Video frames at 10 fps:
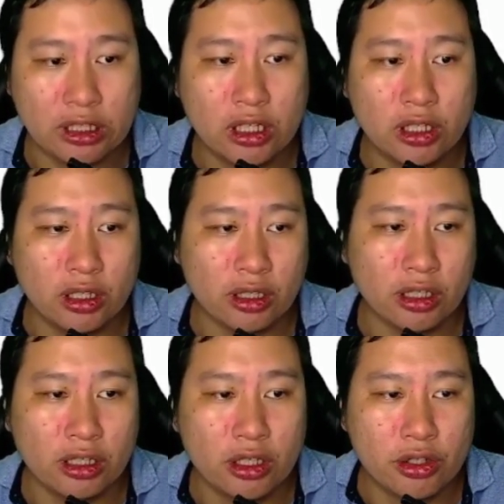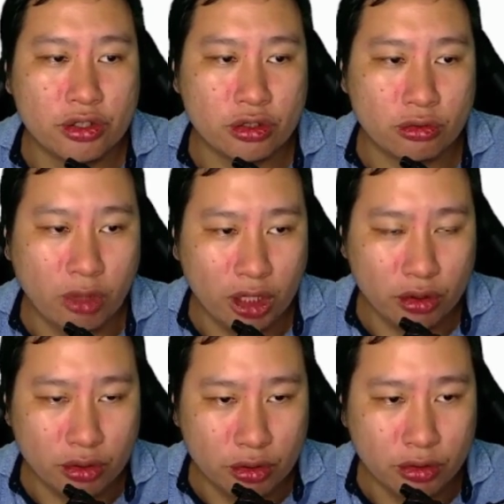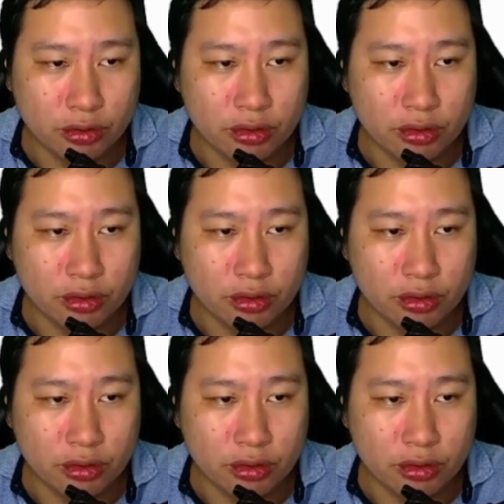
okay so what you do